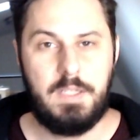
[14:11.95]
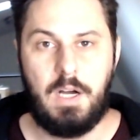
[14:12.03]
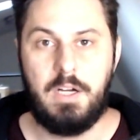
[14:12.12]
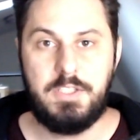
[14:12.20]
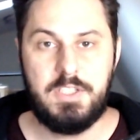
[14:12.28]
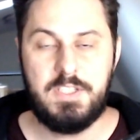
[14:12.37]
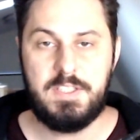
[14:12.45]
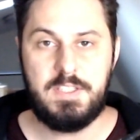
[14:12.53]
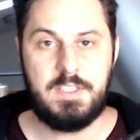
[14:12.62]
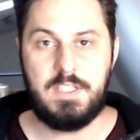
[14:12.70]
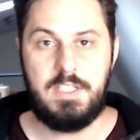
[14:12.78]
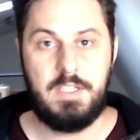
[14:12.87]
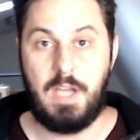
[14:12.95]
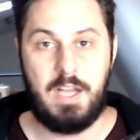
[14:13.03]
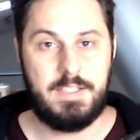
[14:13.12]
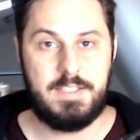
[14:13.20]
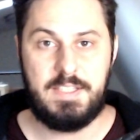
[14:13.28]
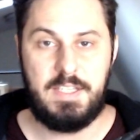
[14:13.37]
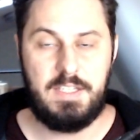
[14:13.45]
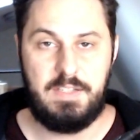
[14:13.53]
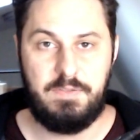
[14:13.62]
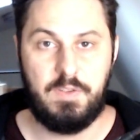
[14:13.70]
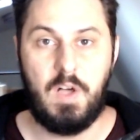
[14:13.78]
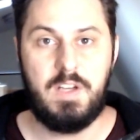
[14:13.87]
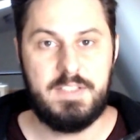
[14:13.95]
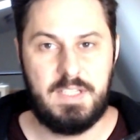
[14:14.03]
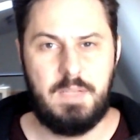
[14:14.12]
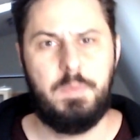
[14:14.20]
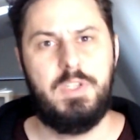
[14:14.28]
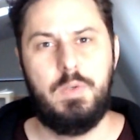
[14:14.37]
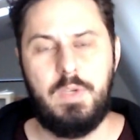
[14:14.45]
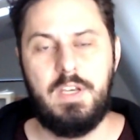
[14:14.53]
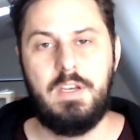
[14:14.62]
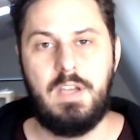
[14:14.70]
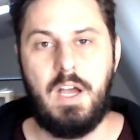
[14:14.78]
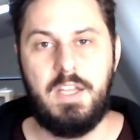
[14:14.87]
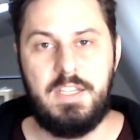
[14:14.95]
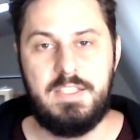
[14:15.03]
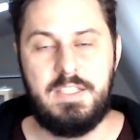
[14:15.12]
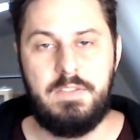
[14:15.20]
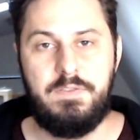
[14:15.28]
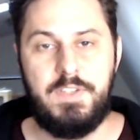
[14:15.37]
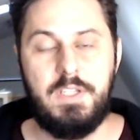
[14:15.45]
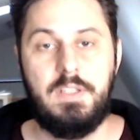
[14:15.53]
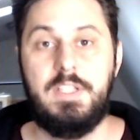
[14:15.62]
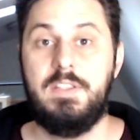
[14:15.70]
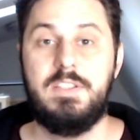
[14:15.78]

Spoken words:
consciously not see any flaws in it, but you get an uneasy feeling.